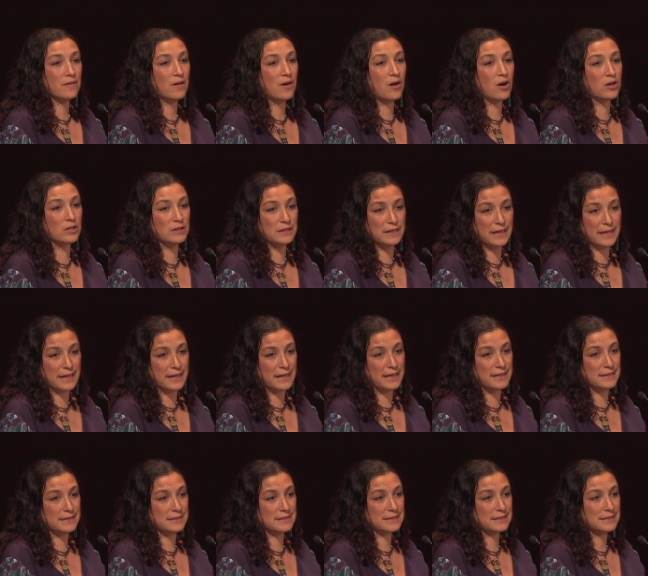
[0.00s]
our
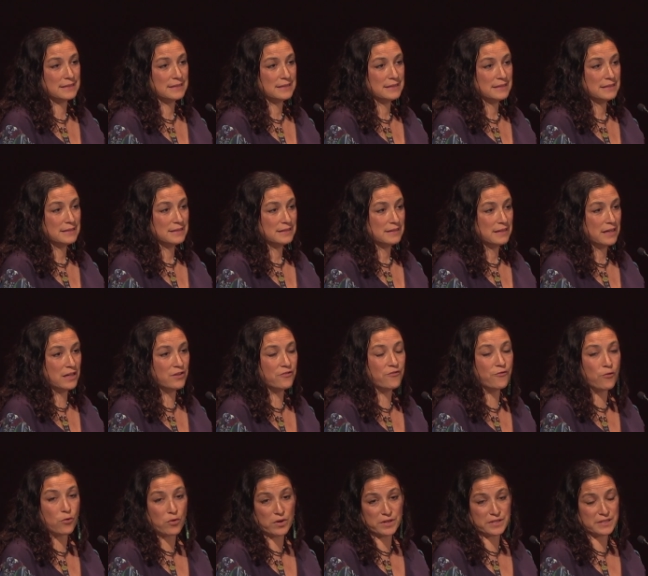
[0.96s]
land and
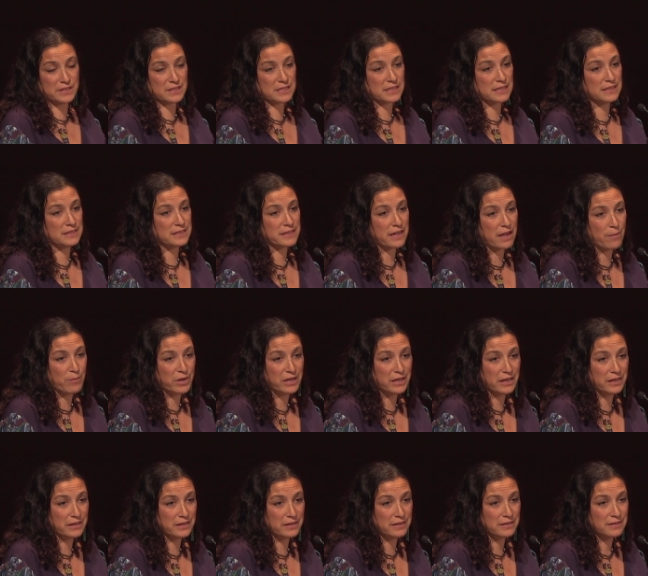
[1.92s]
forest is
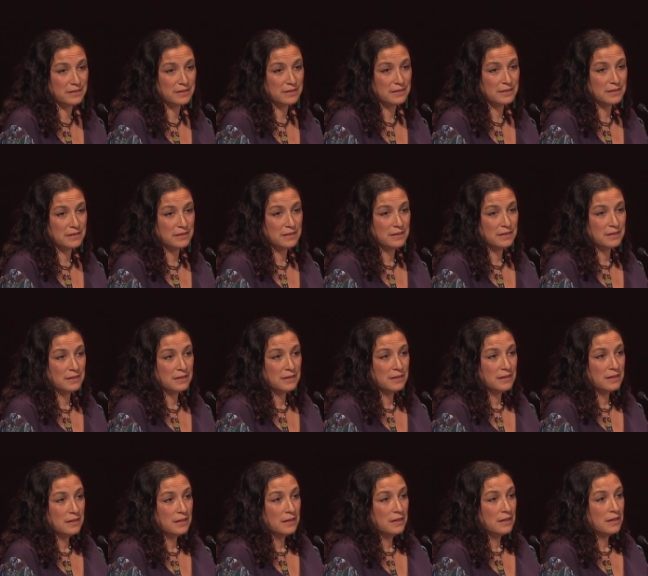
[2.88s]
contaminated.
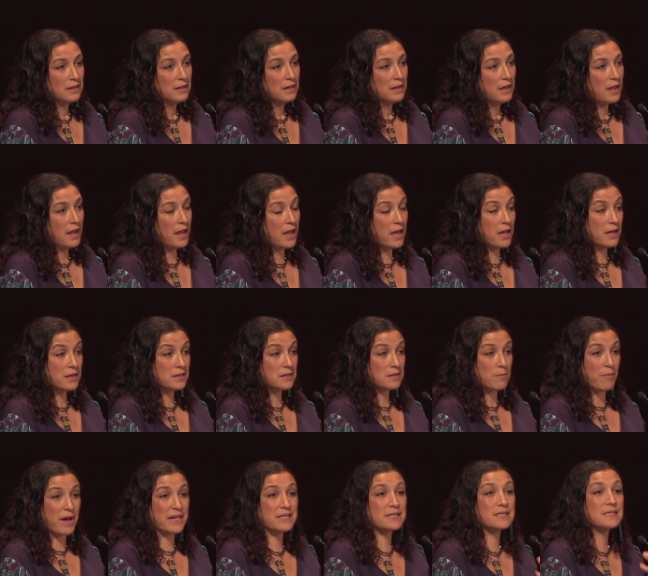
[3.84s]
And
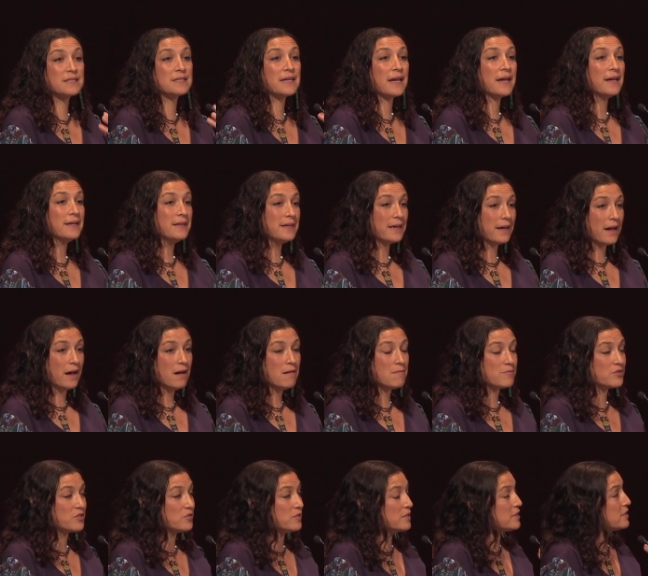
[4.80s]
by standing
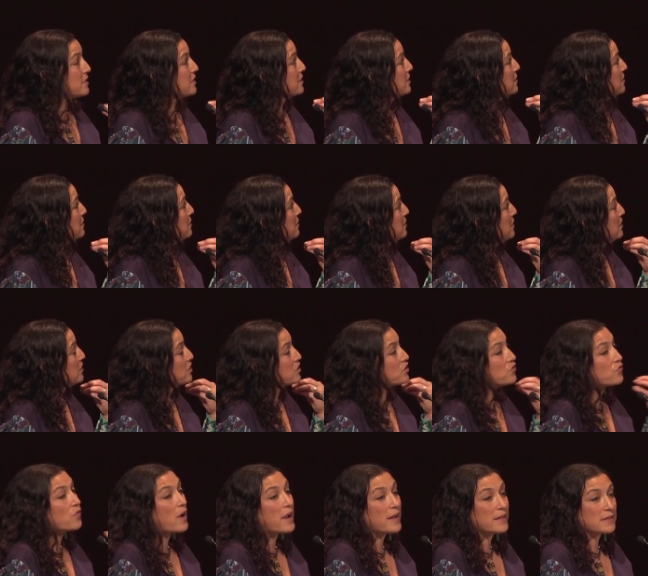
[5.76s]
up to these
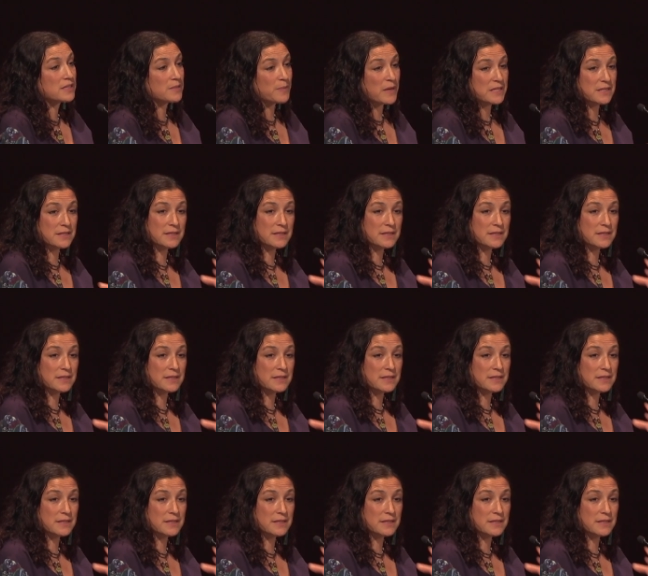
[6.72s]
threats, by